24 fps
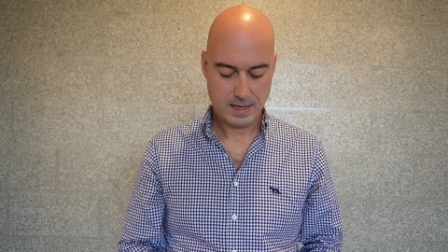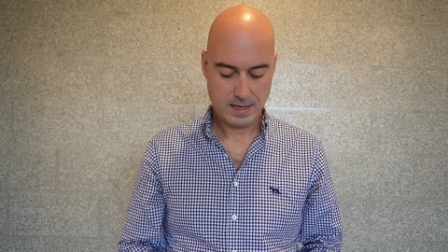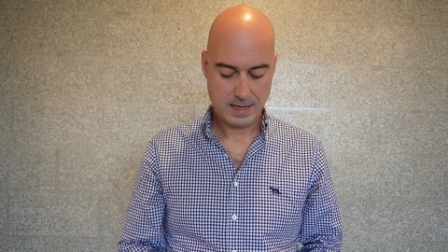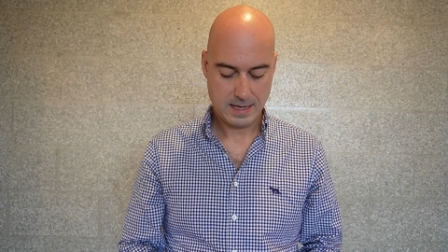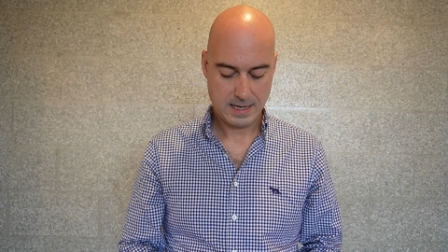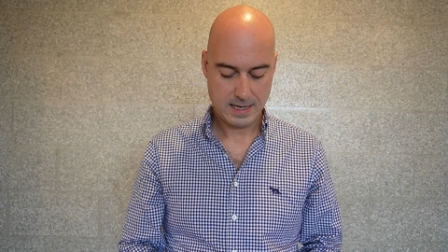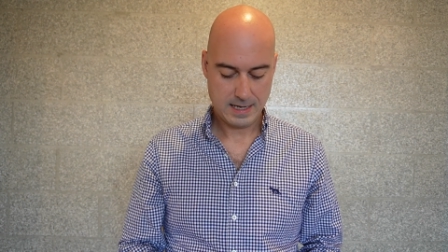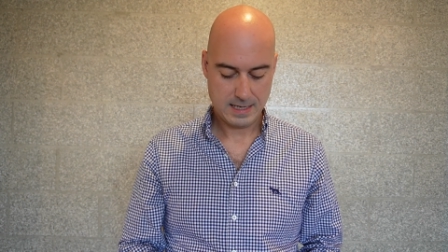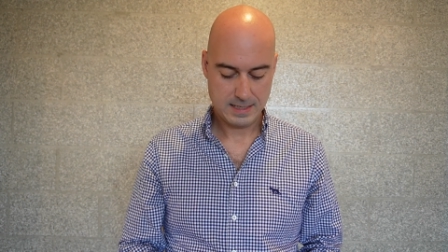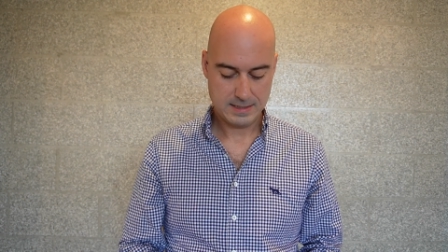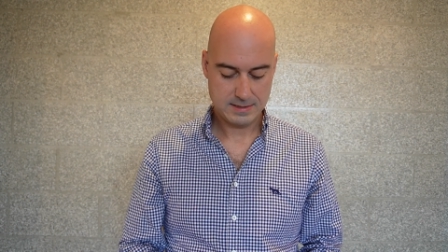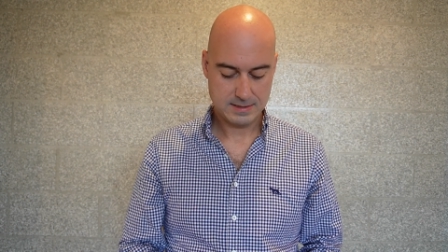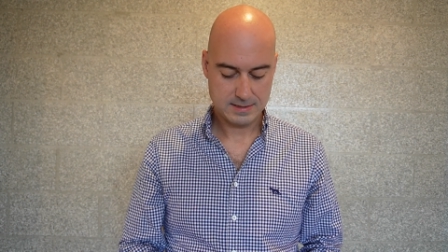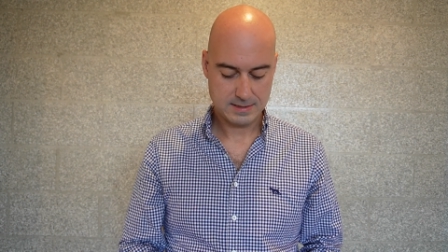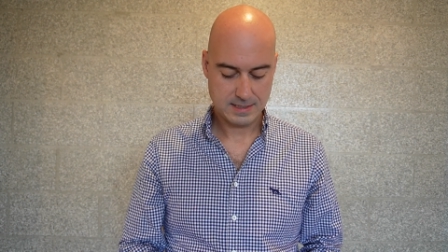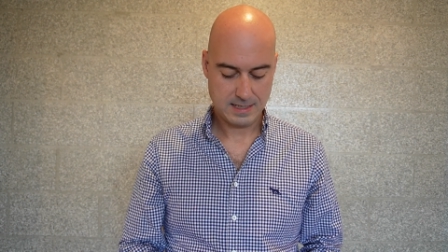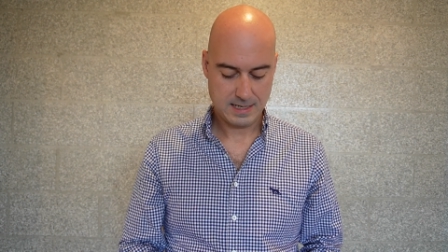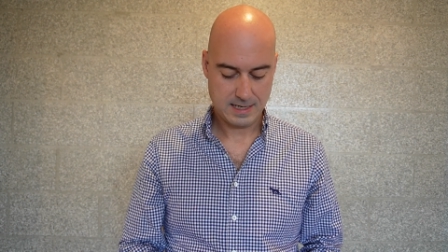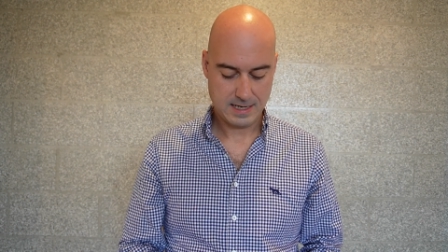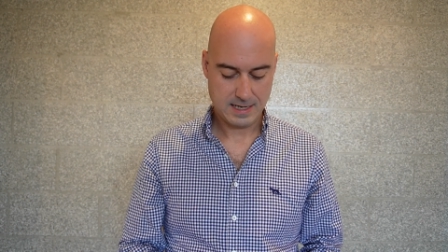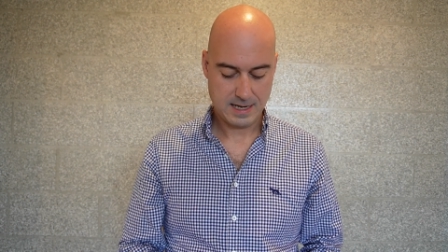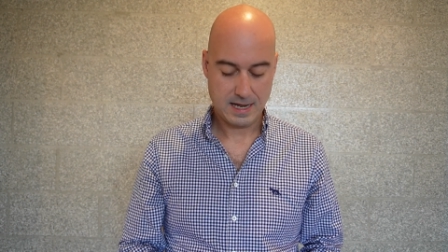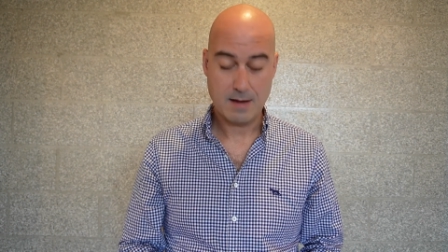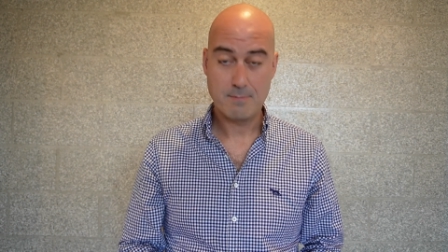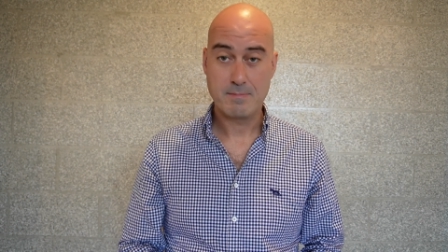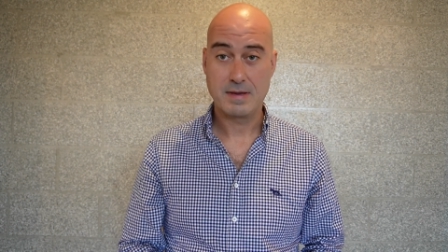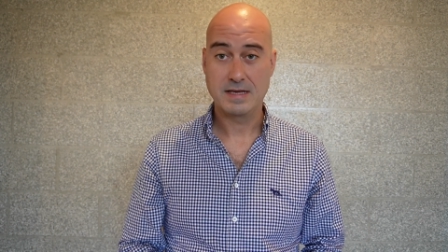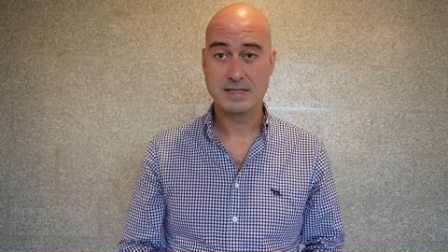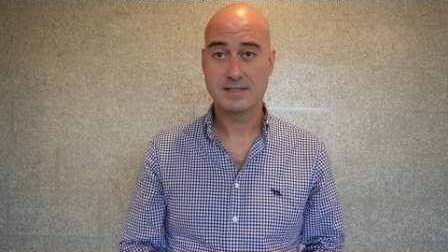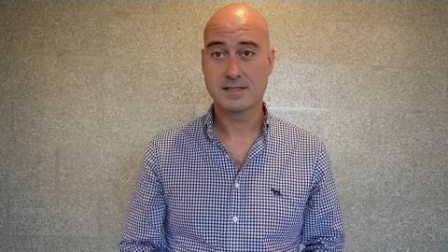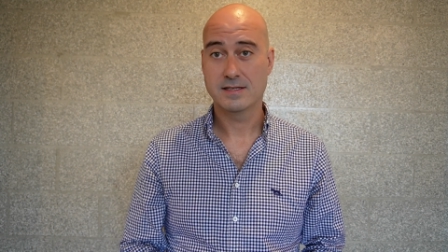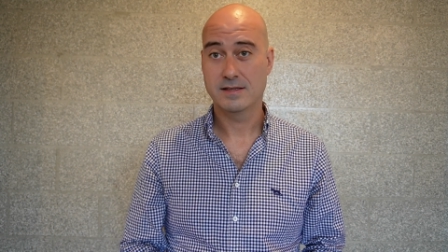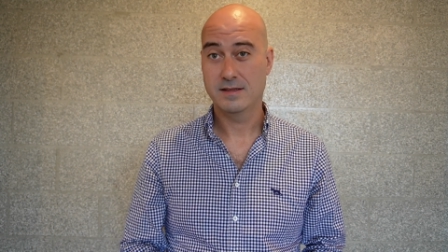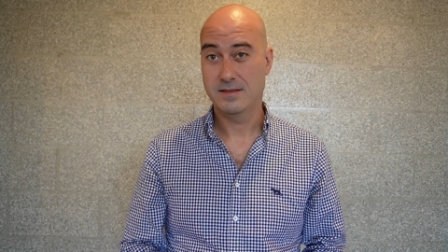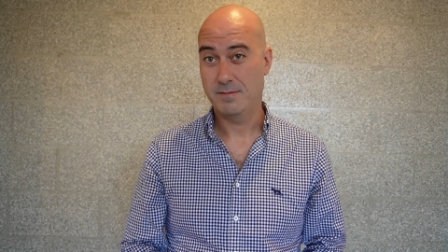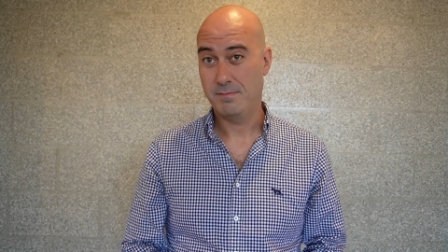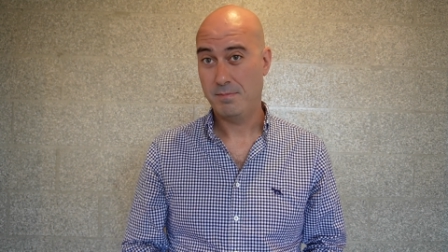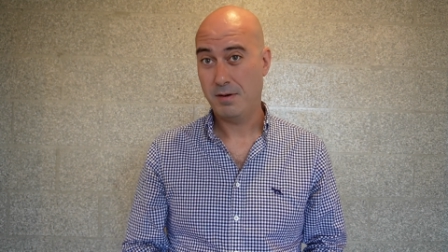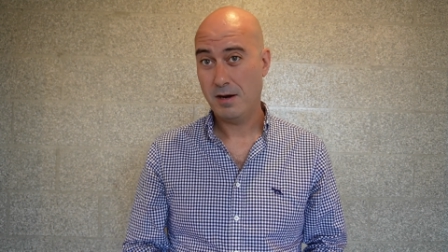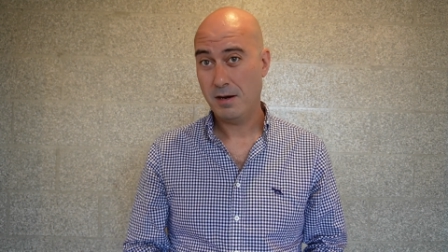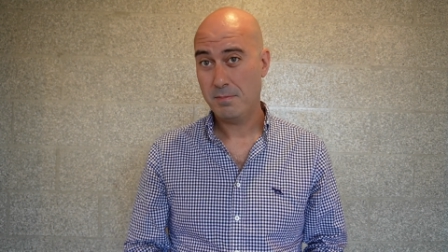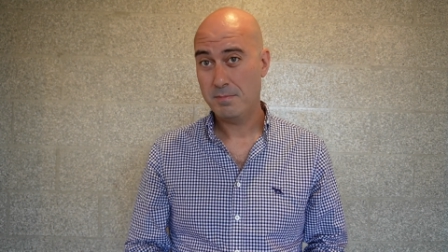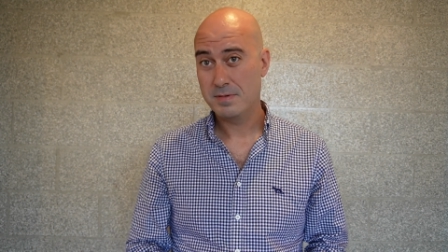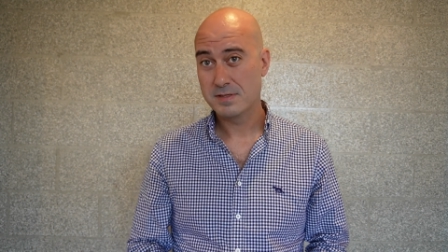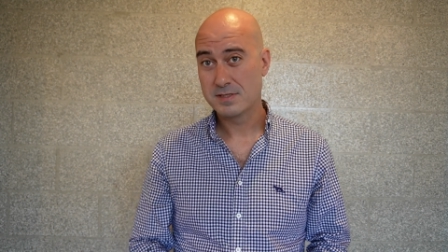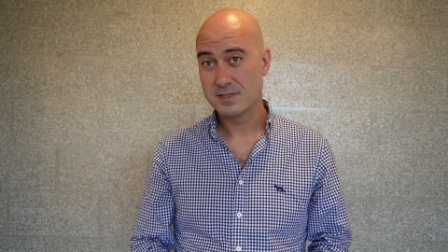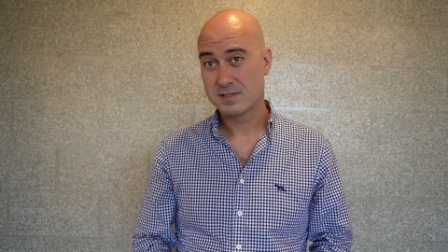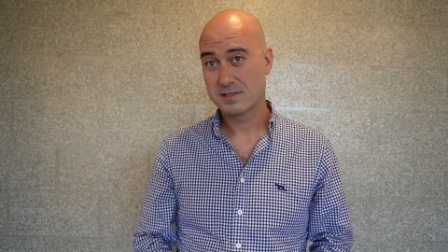and uh, basically the
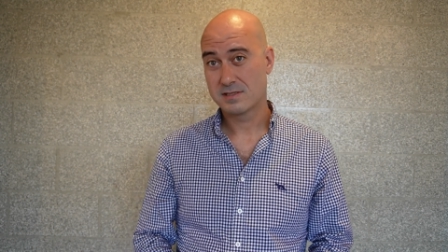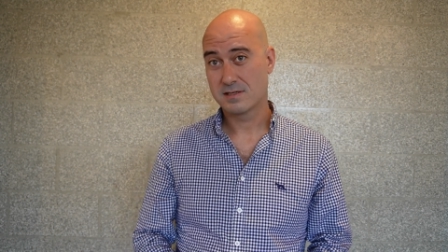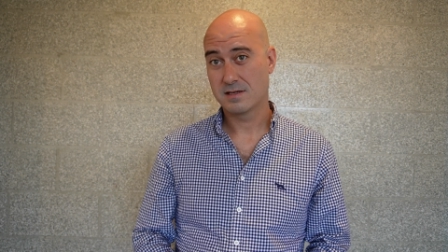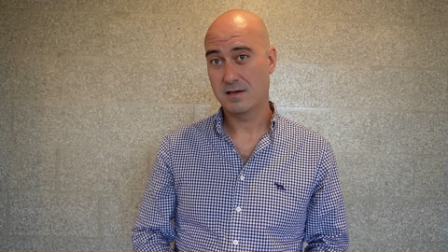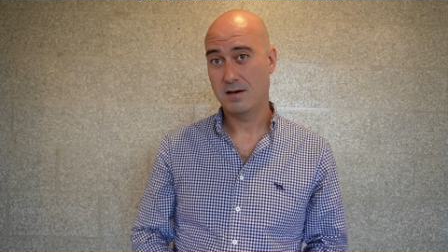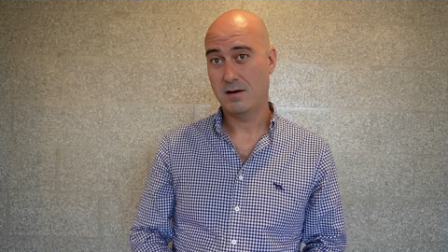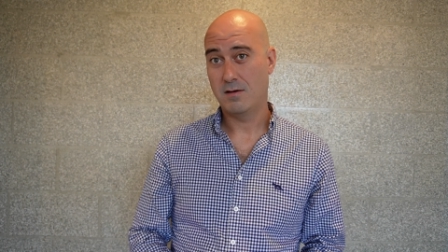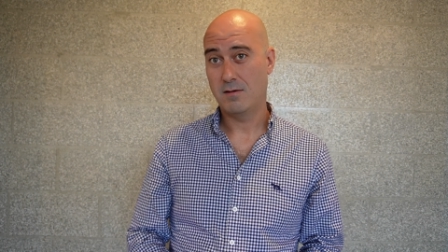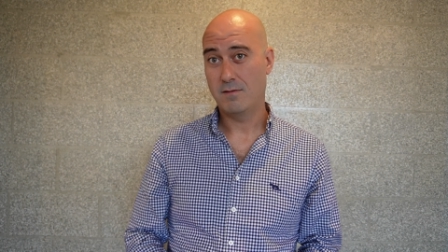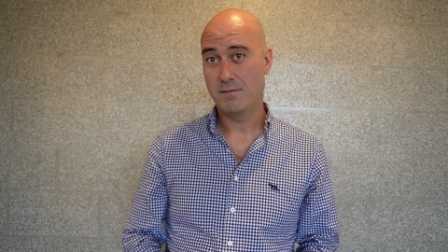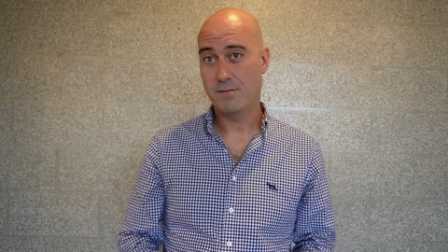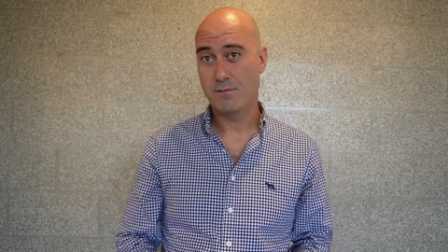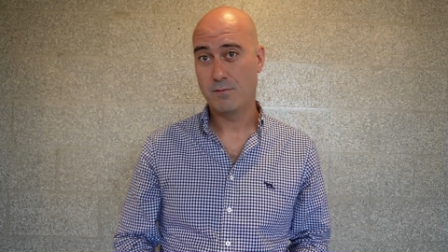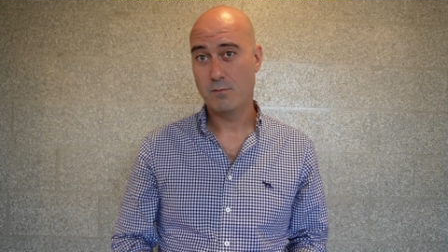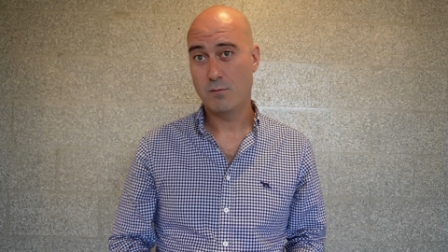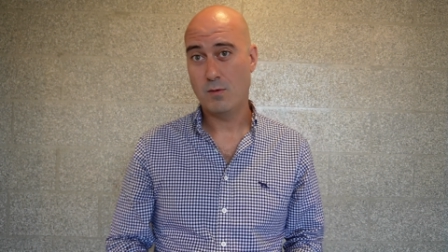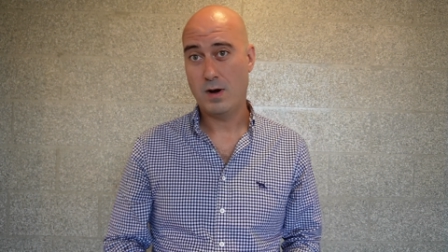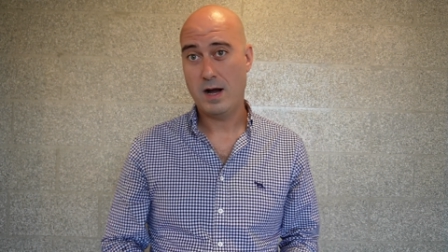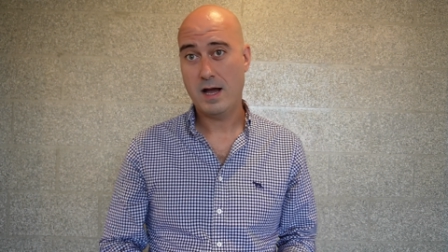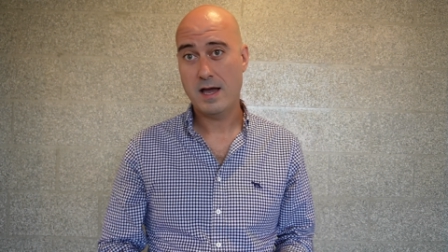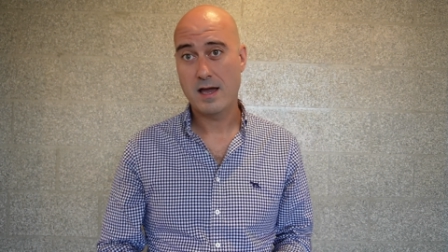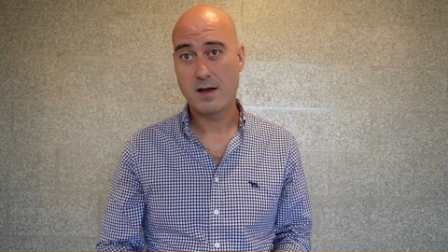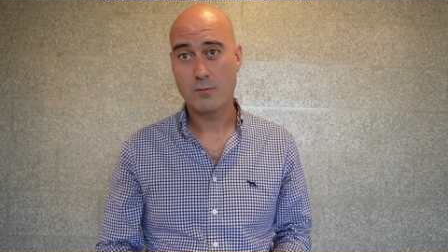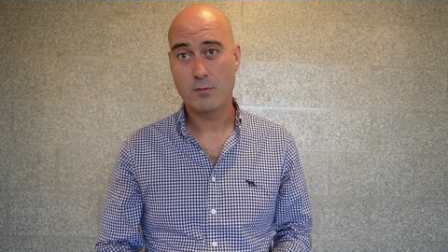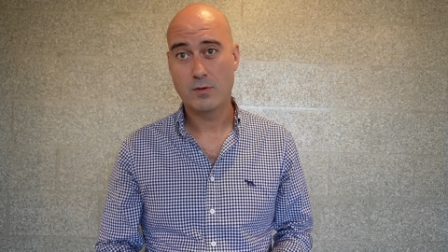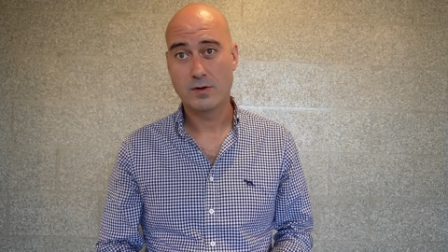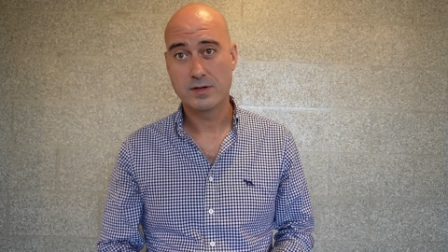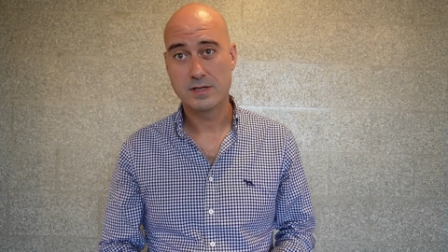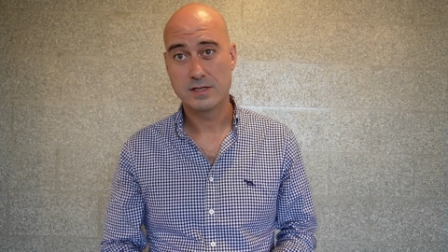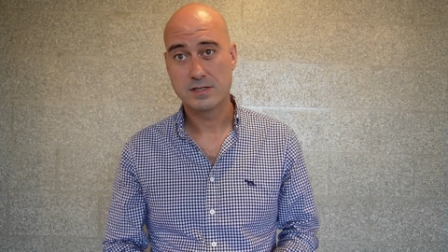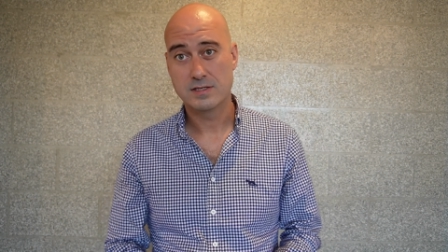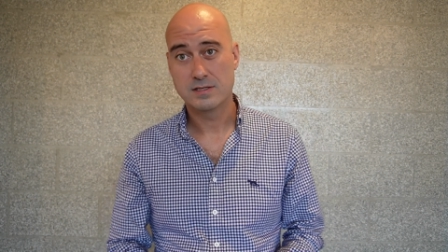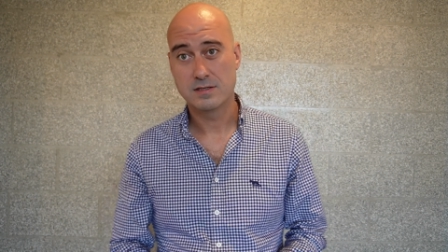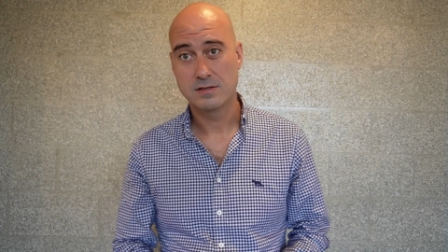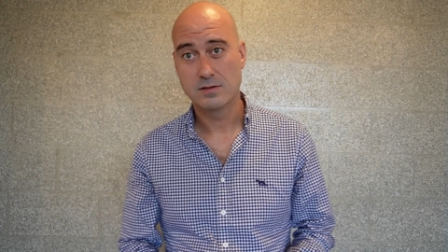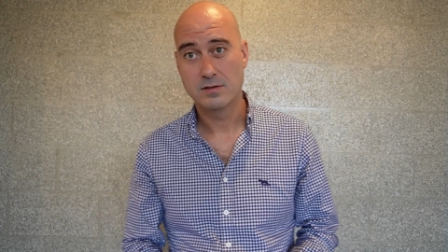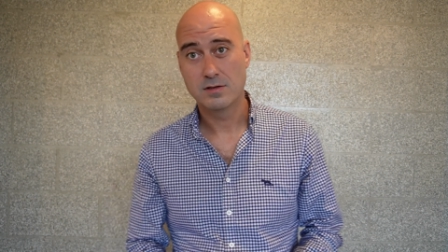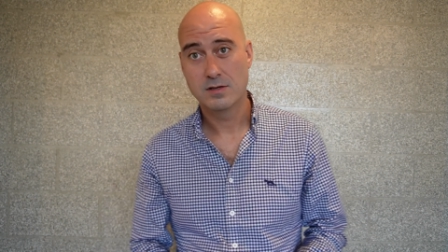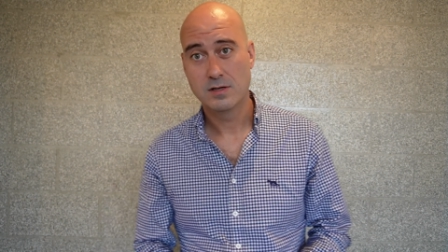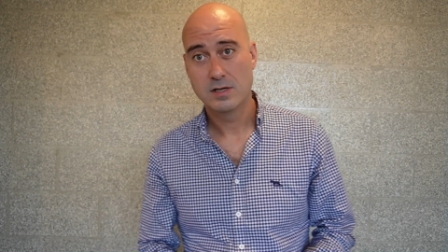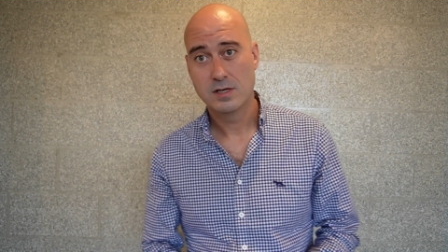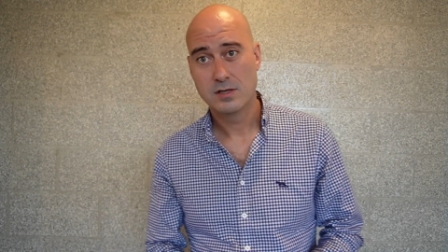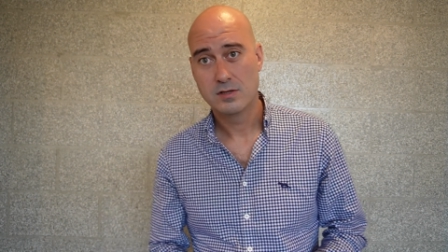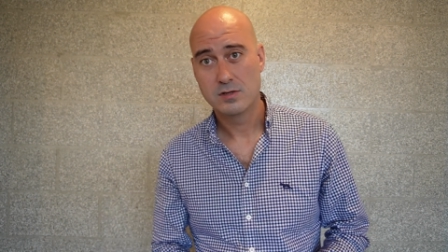purpose of why I wanted to